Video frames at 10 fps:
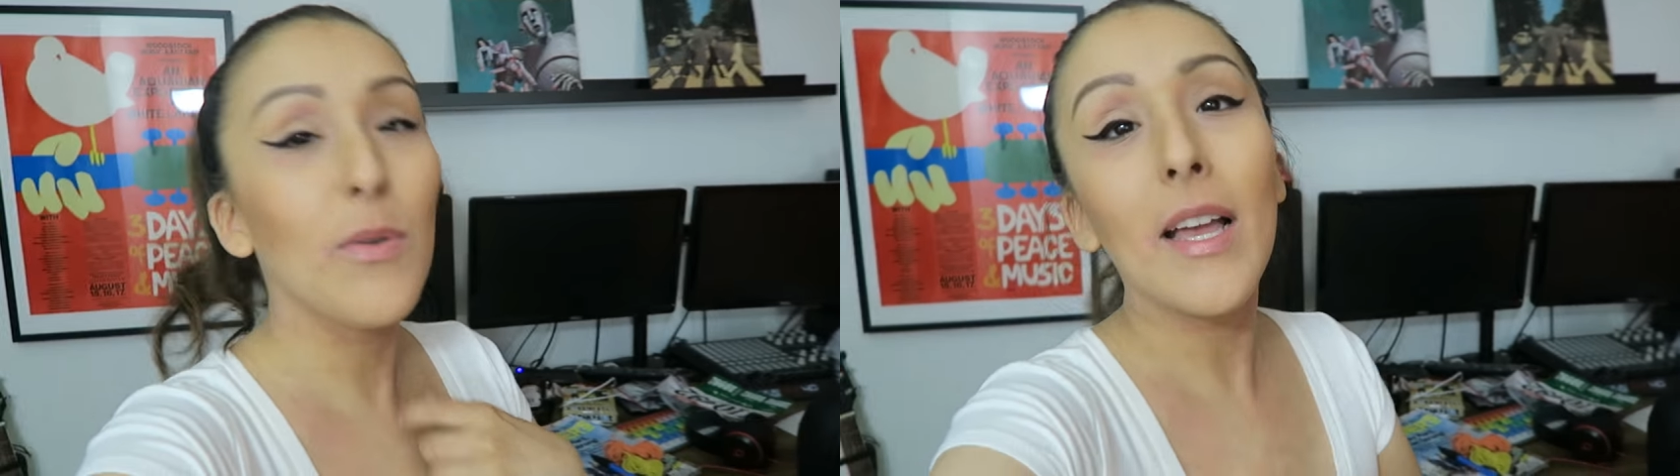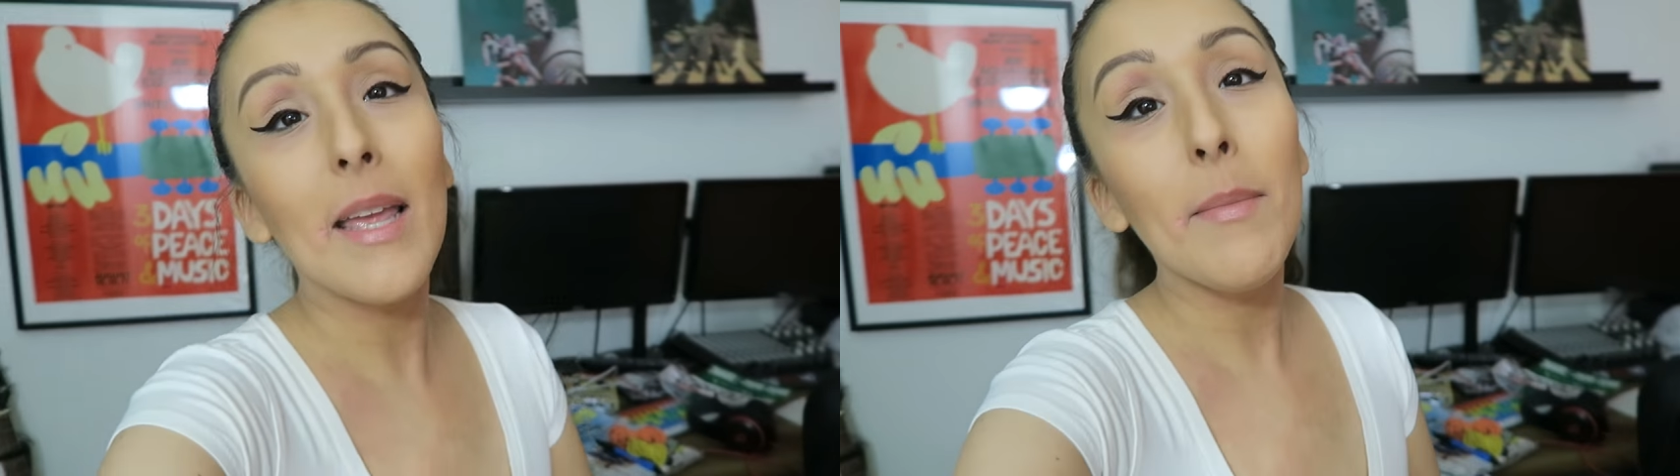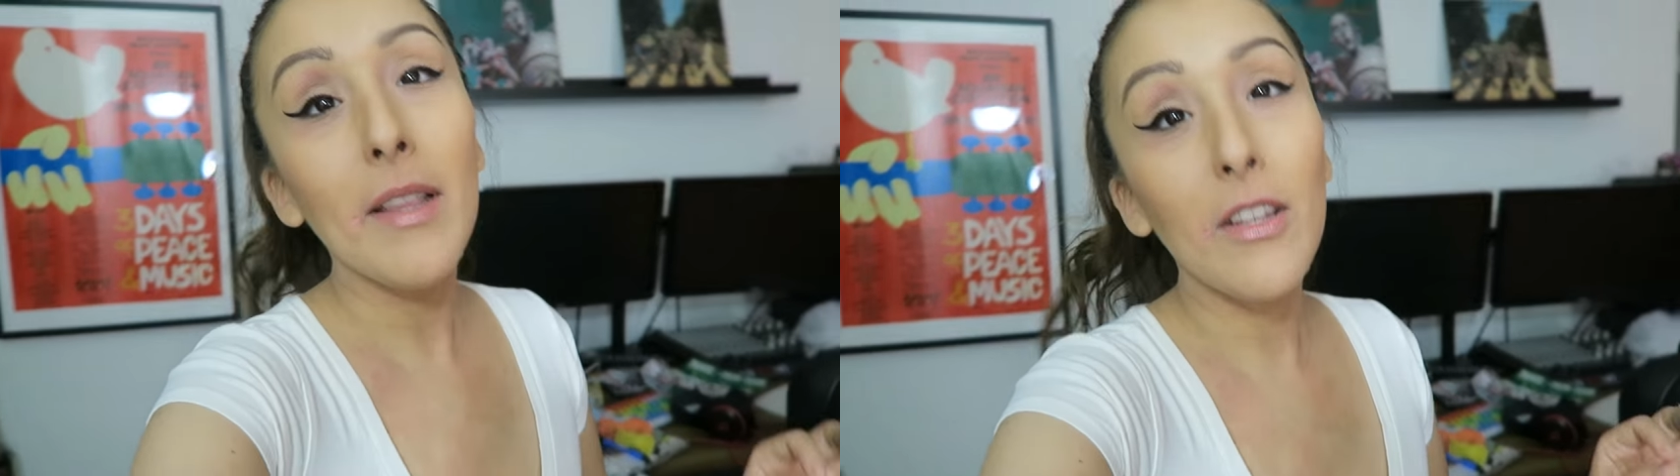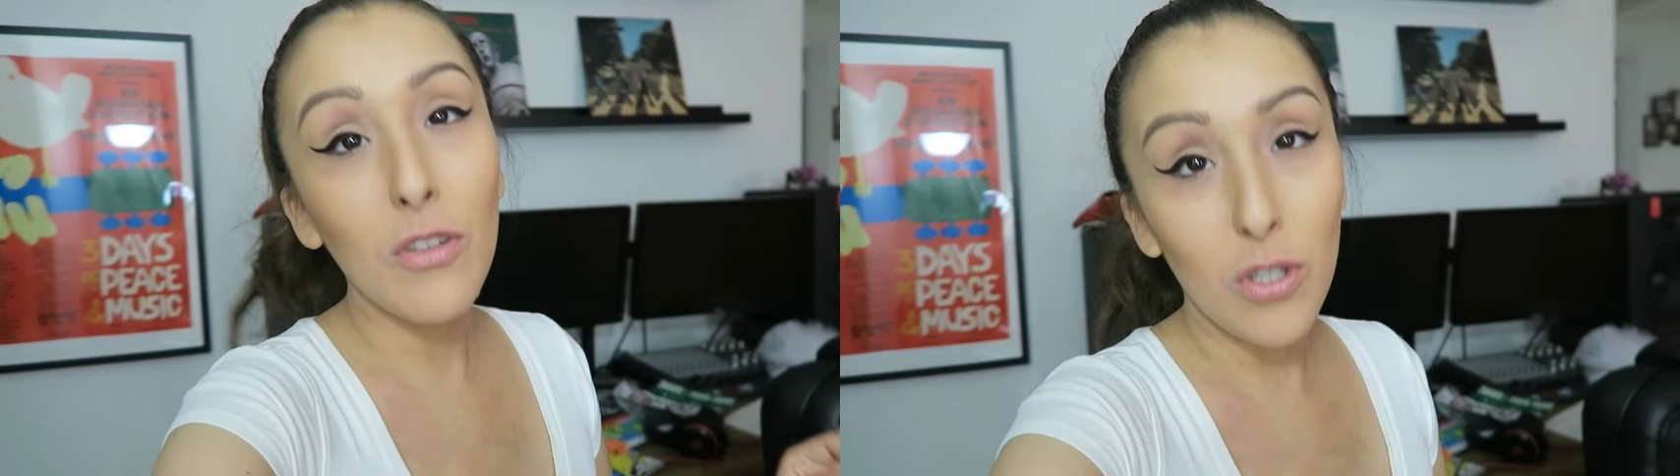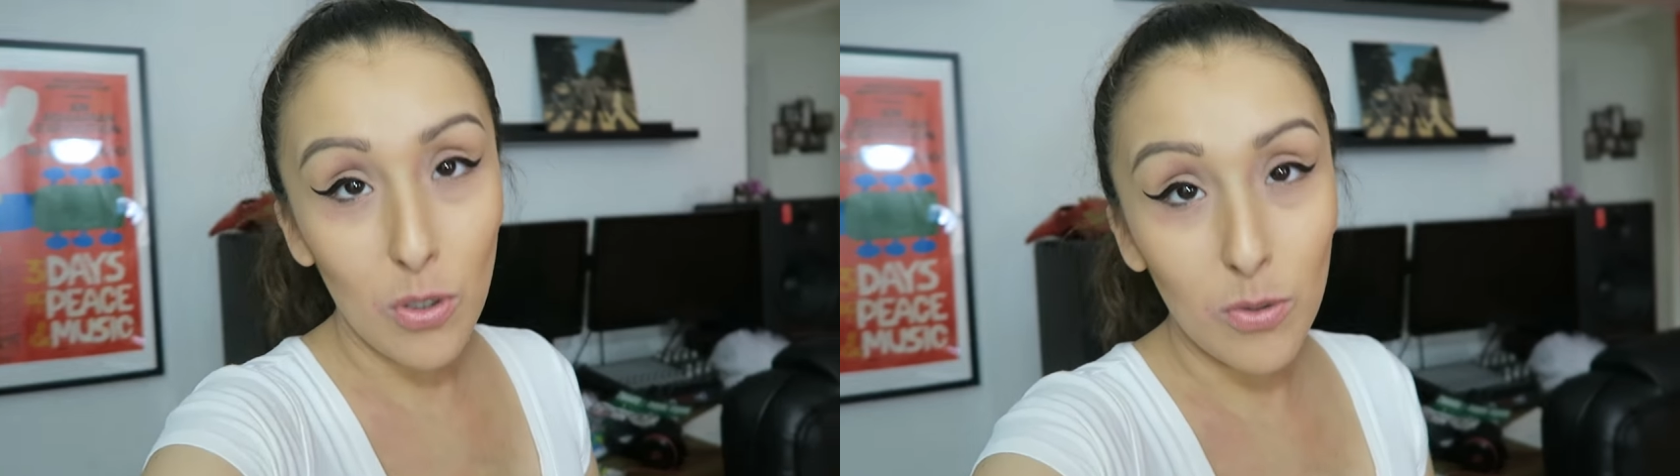Well, I ate my
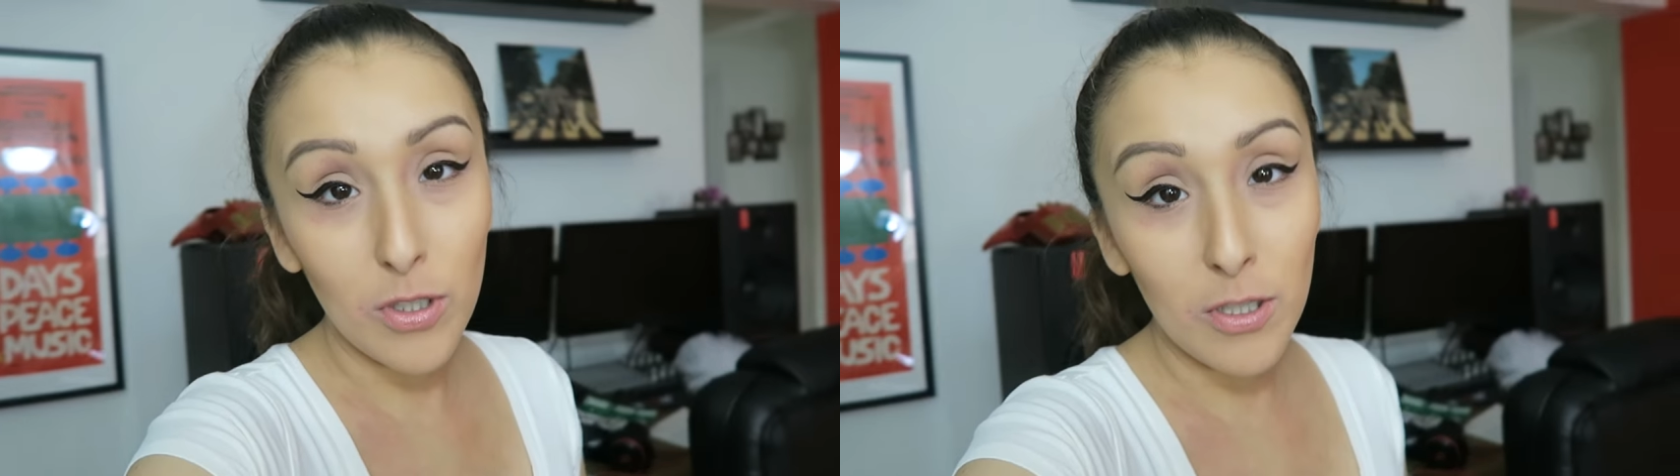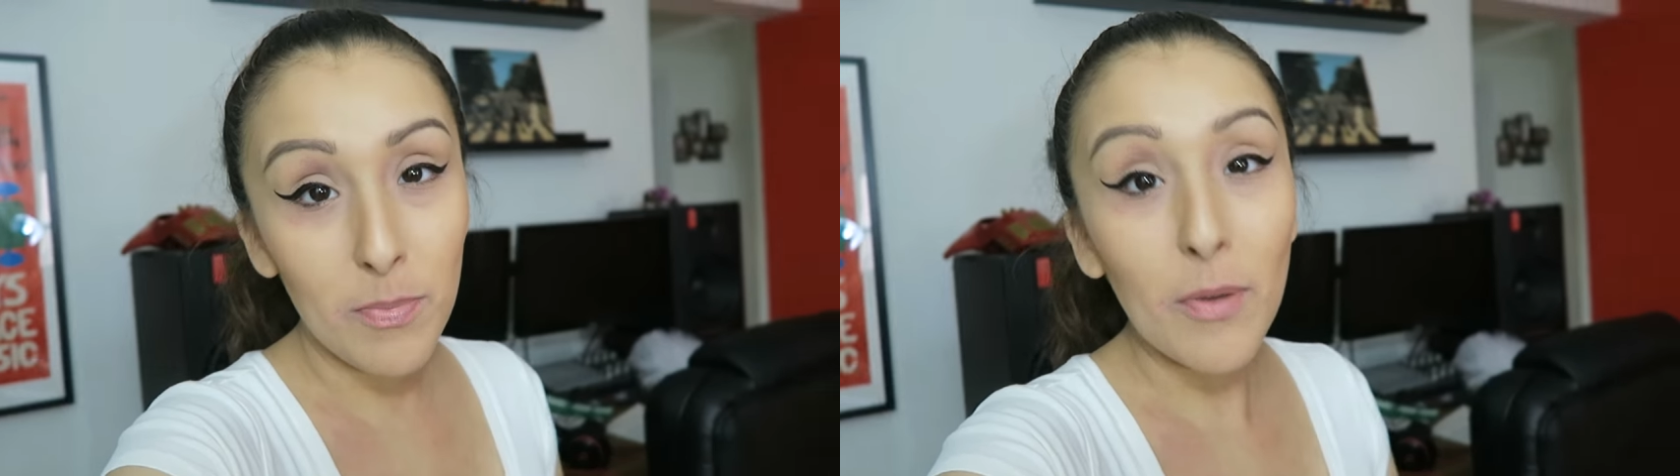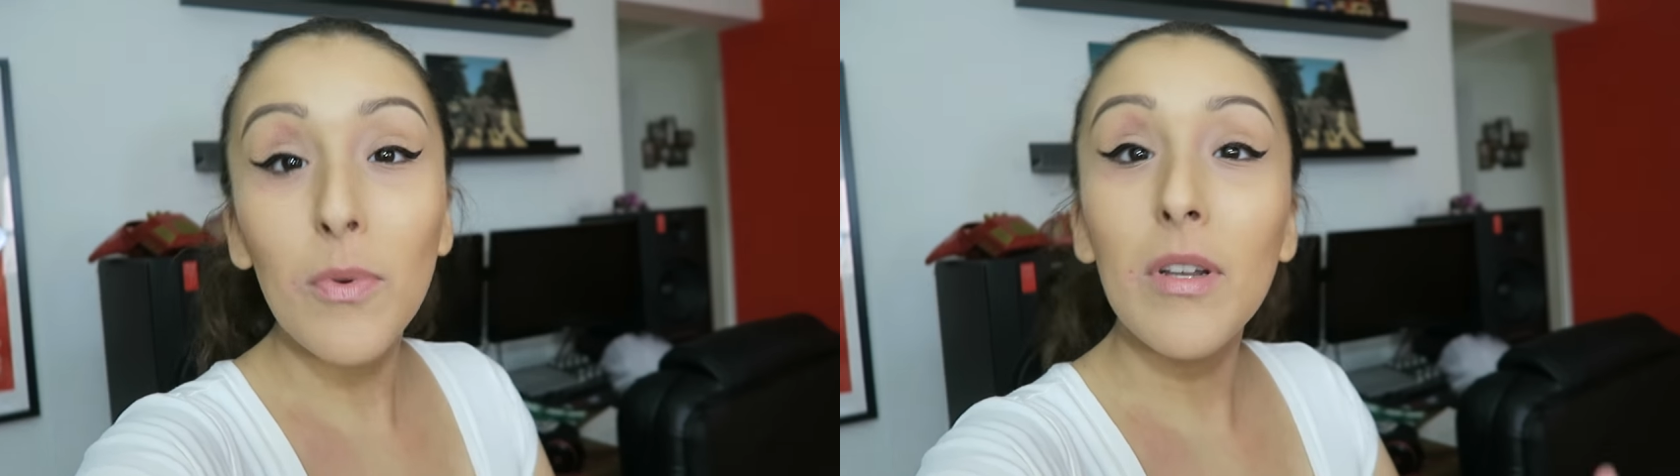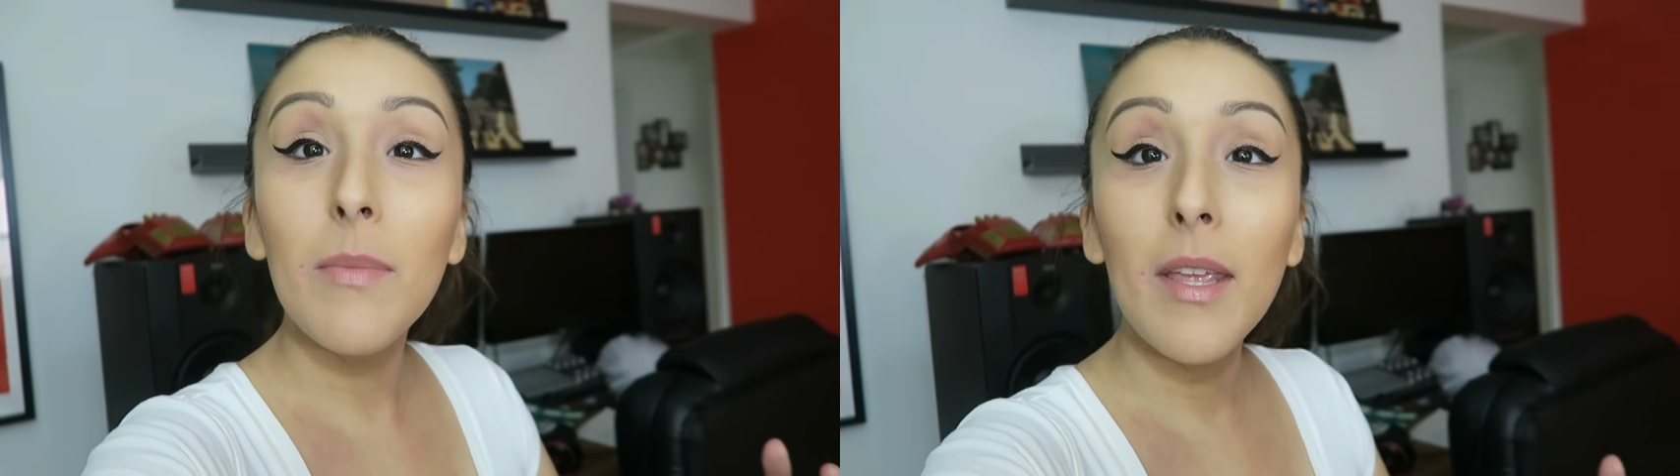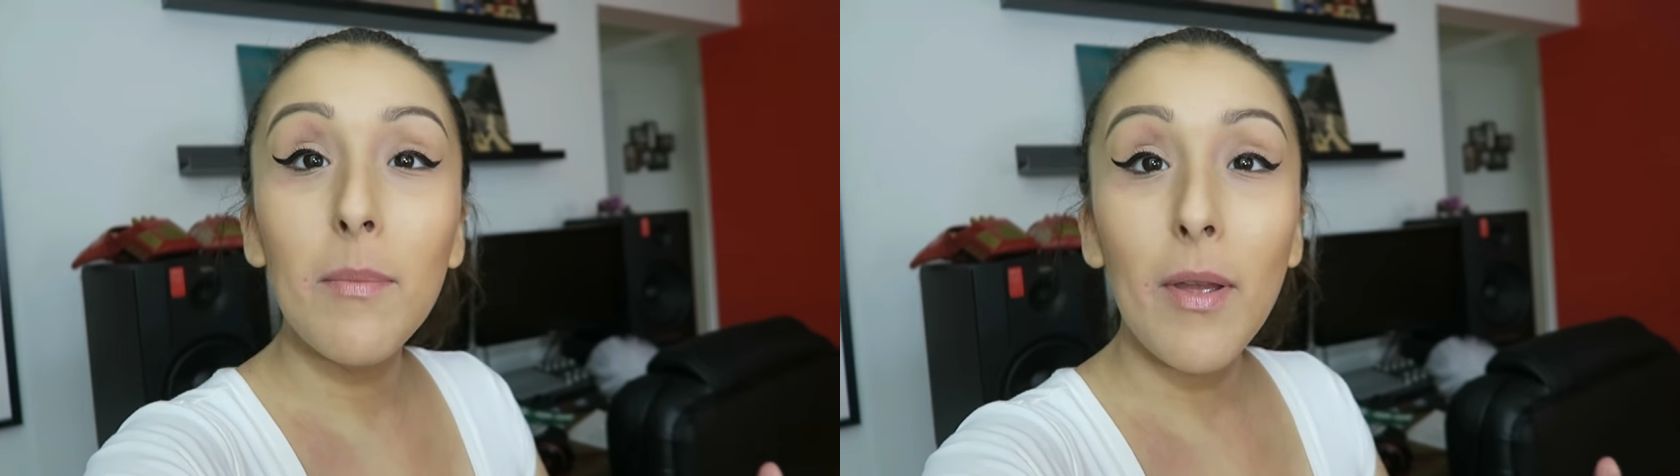little yogurt, but I want to
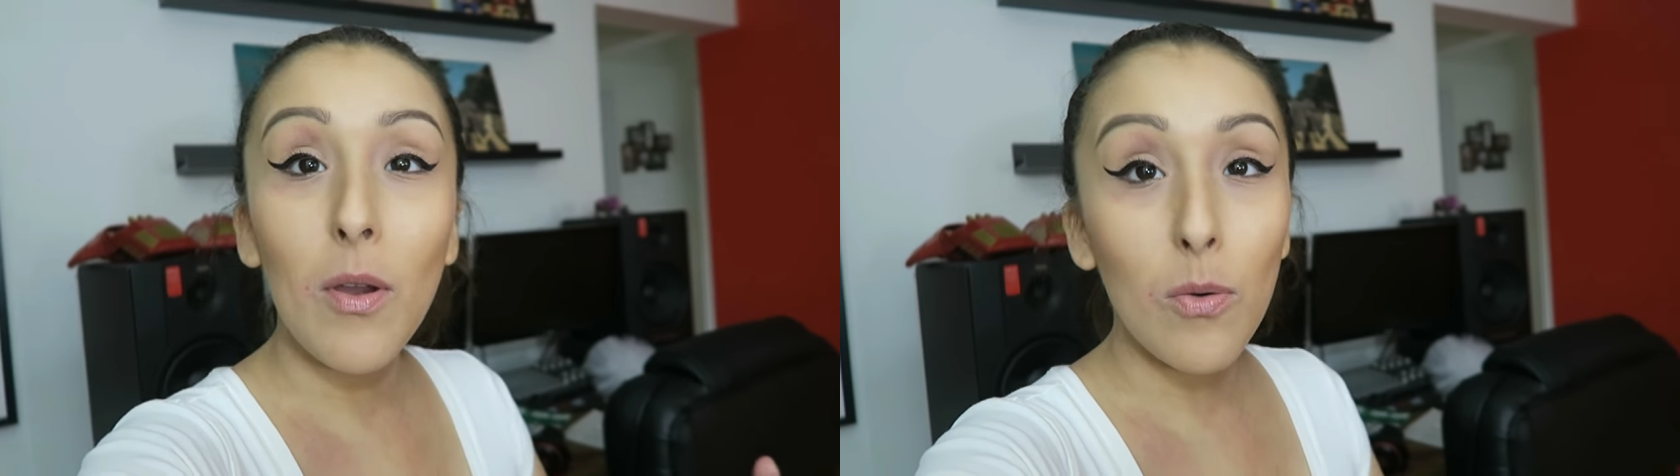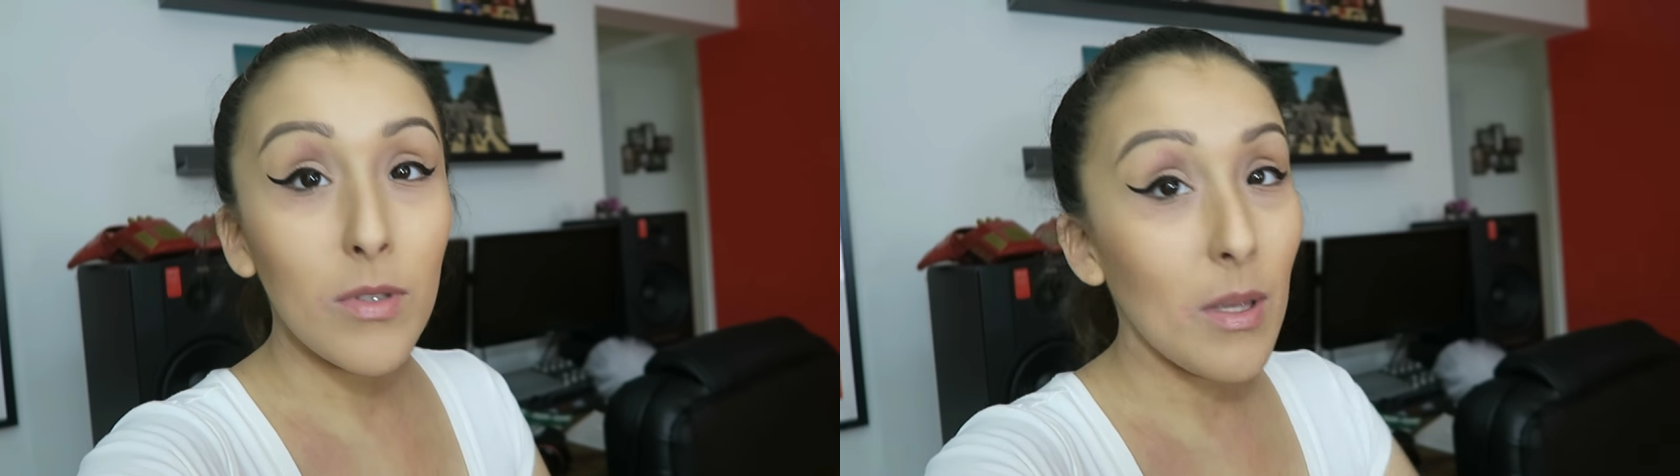make my oats.